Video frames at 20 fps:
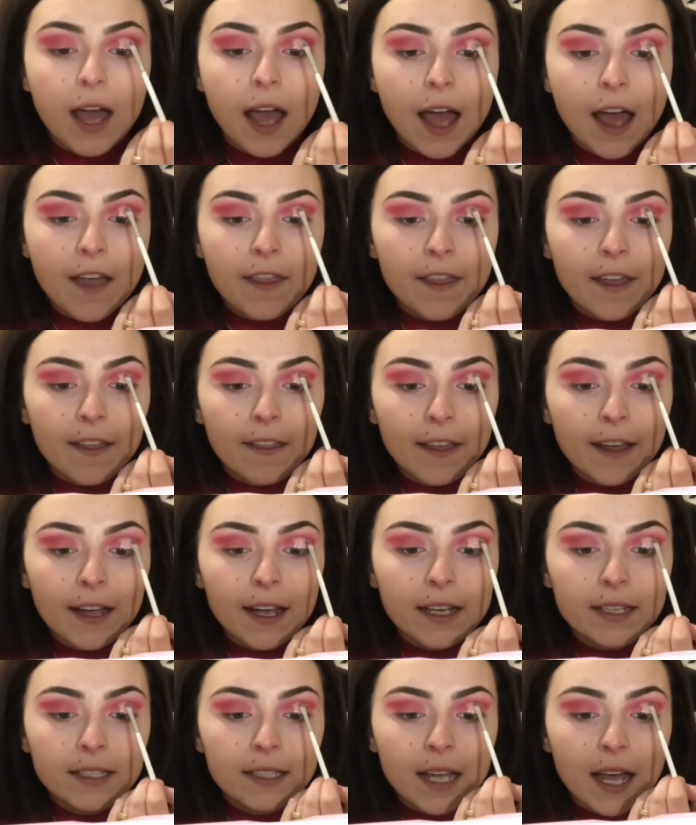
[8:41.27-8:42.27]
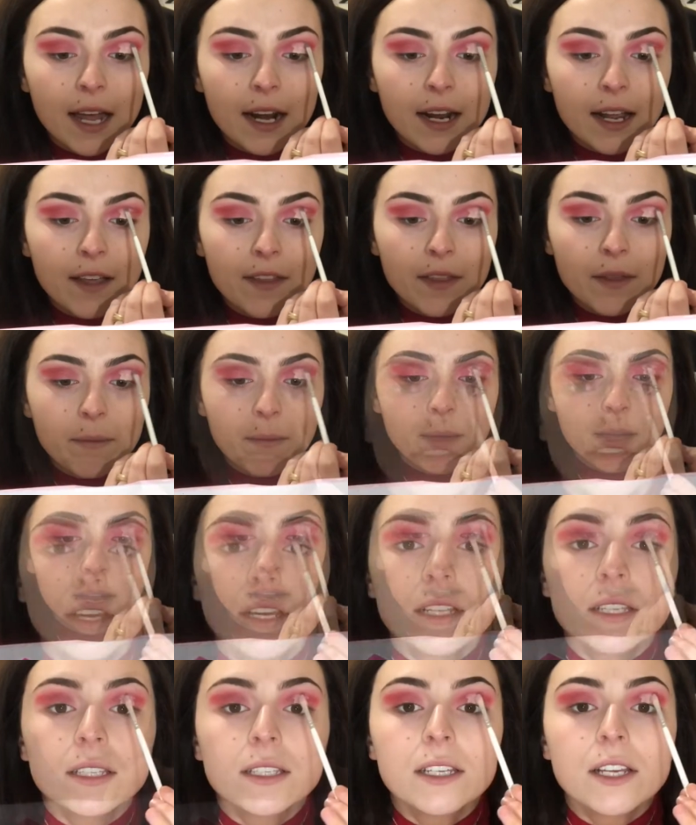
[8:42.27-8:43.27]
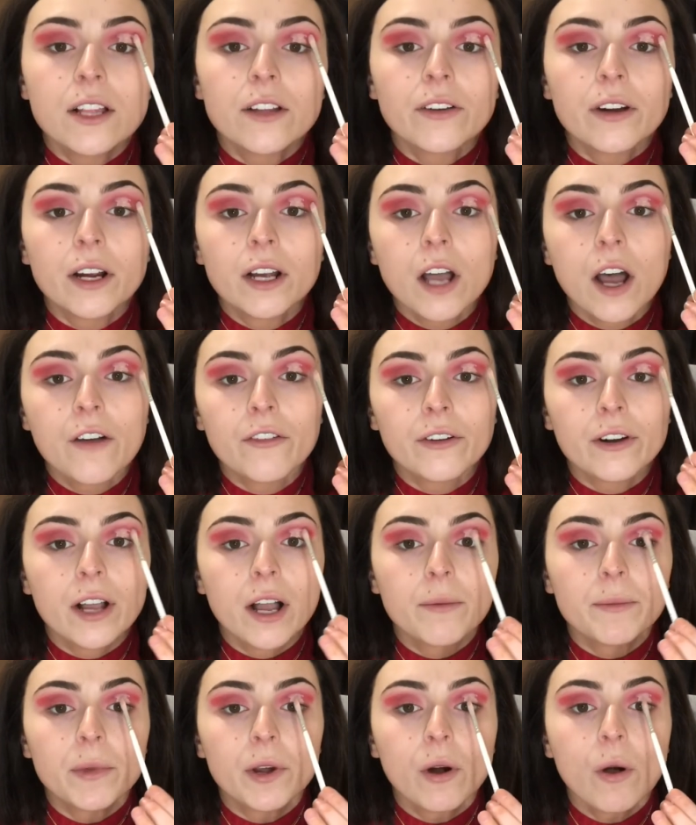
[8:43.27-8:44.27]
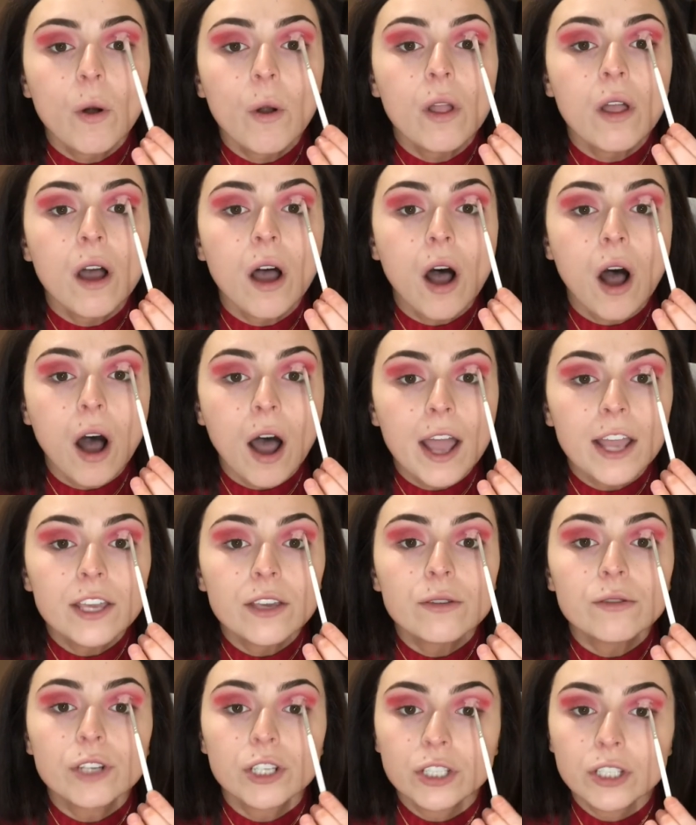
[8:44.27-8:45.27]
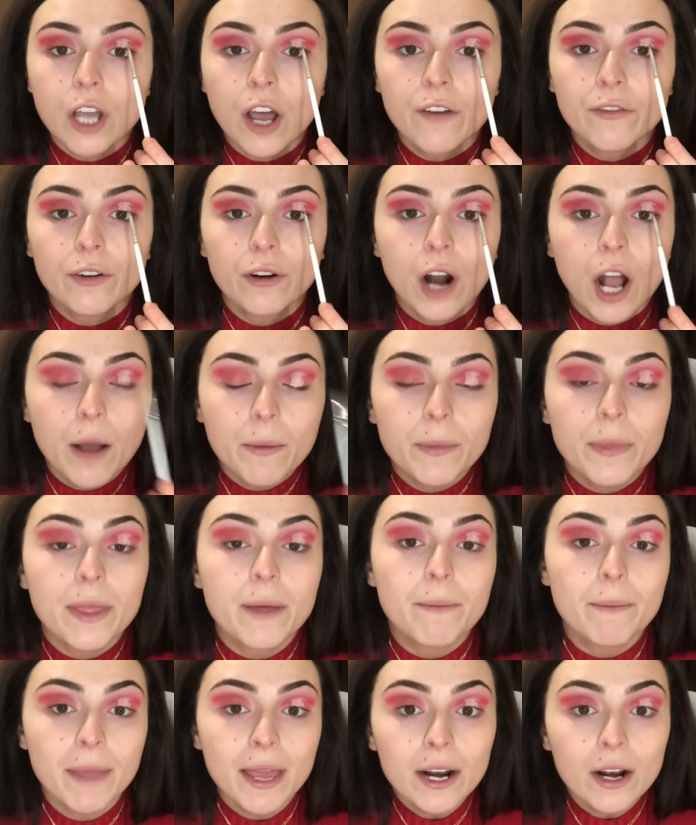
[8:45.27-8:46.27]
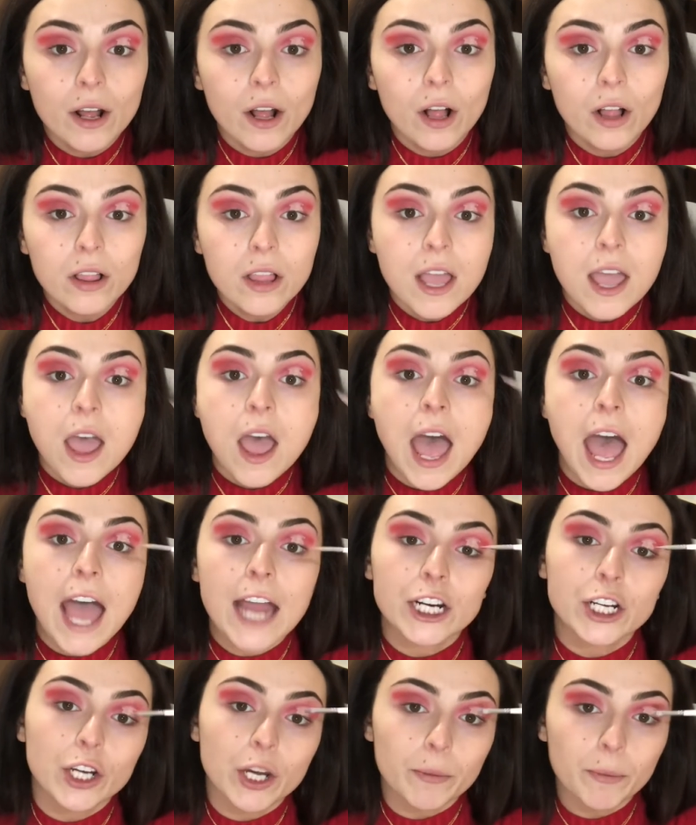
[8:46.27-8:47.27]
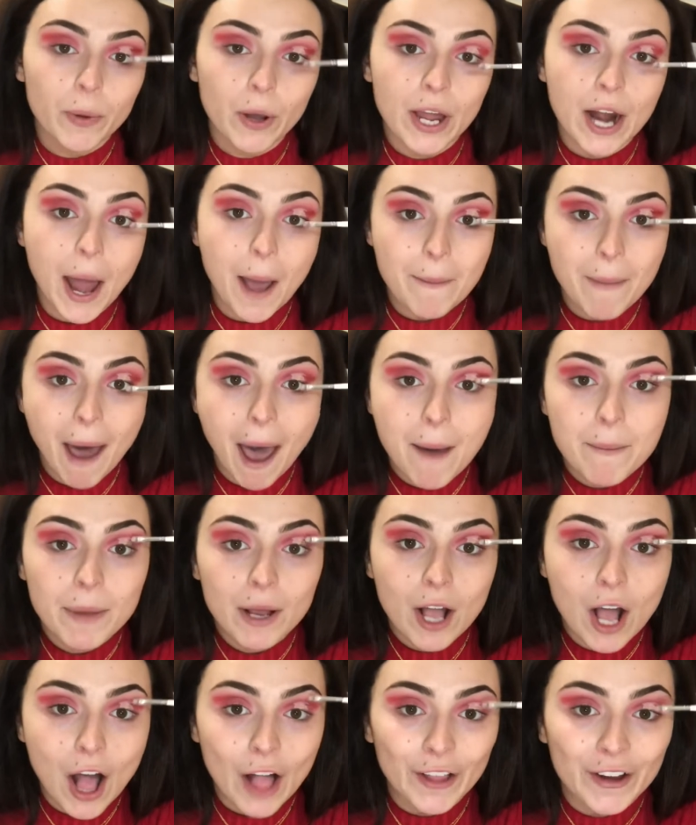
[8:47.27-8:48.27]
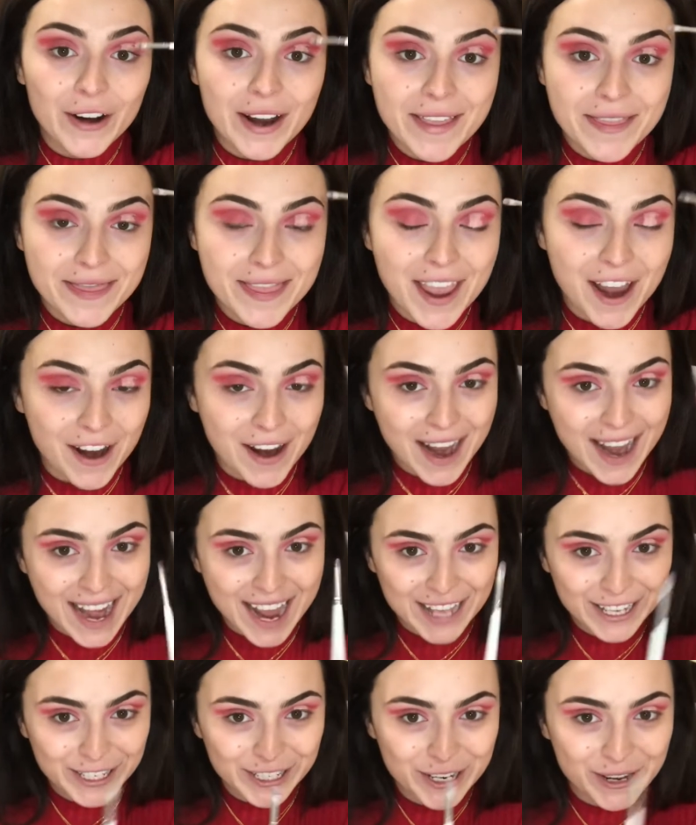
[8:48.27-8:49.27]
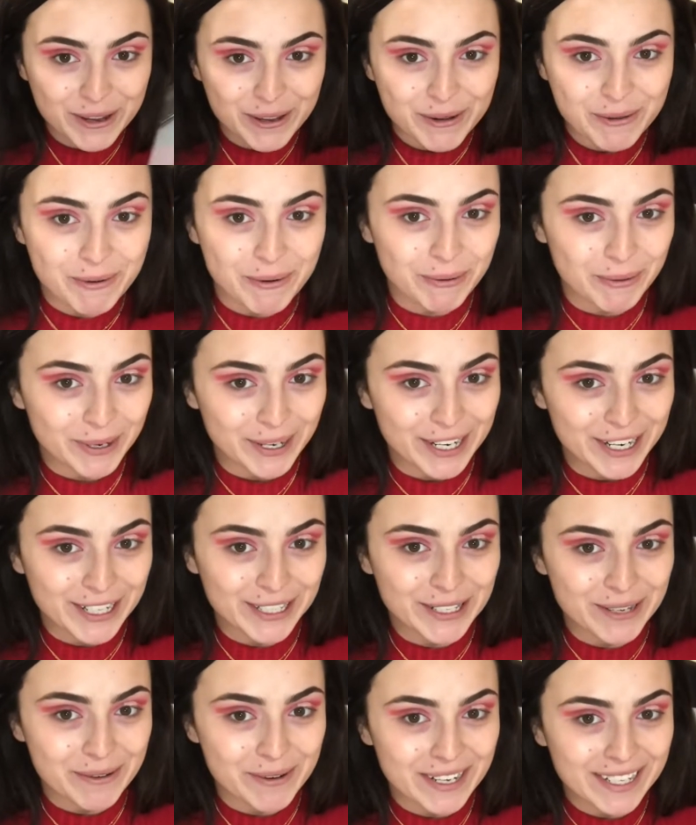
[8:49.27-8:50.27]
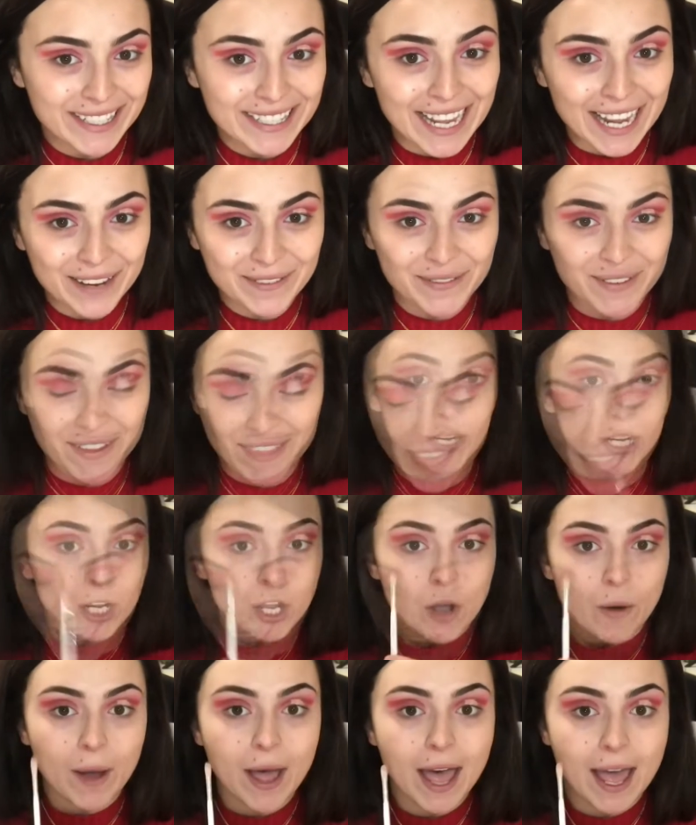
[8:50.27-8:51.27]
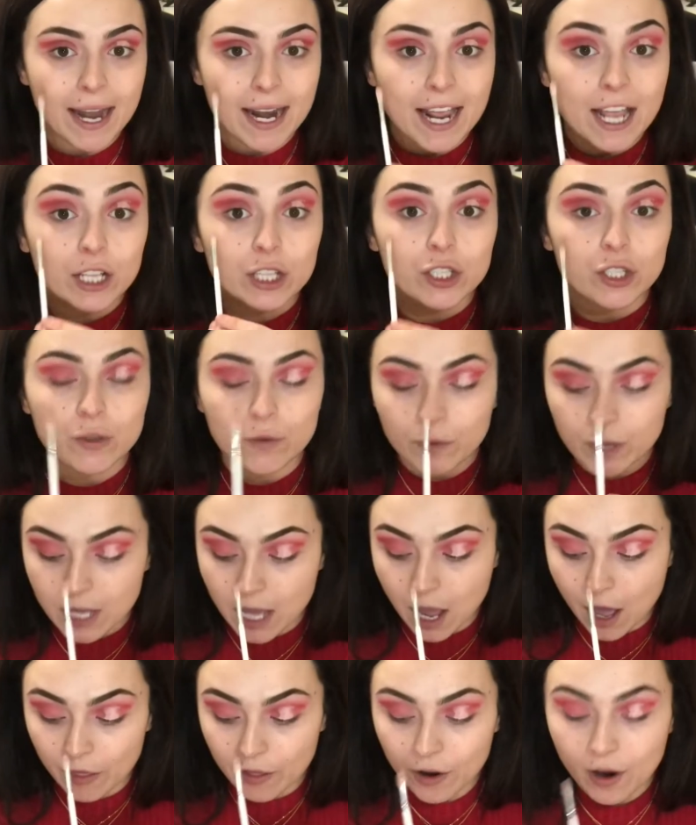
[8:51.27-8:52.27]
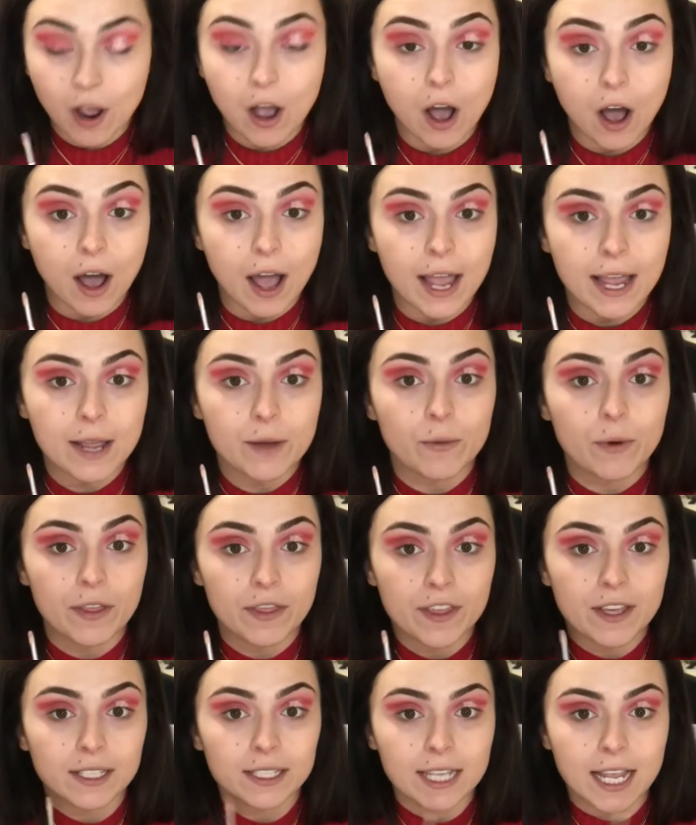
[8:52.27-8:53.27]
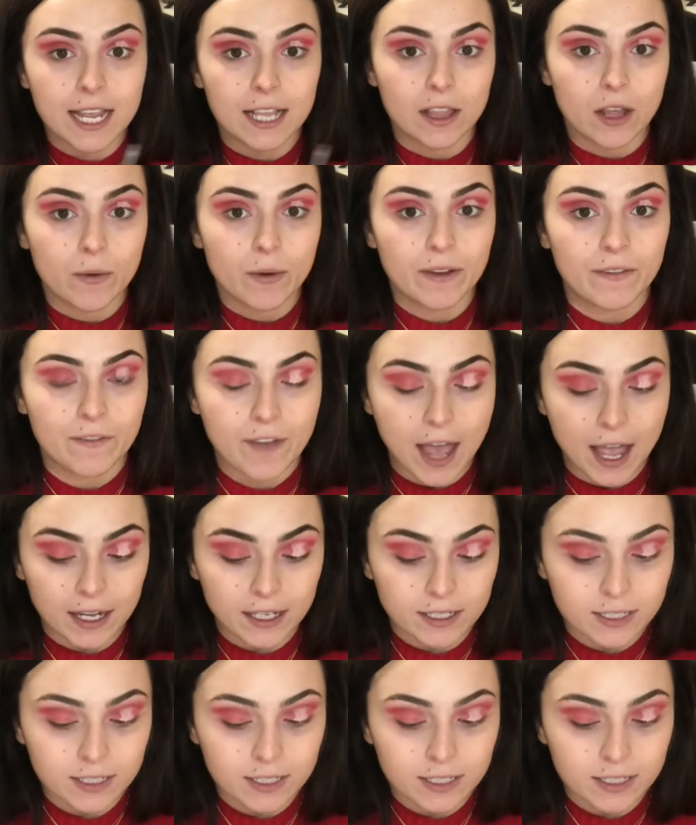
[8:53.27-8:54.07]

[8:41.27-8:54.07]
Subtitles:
And then, like I said, in the middle, concealer and covering up your whole eye, you just cover up the middle and you can put a pop of color in there. And I'll show you what we're gonna do in a sec. I'm gonna go ahead and do the other eye with this halo effect.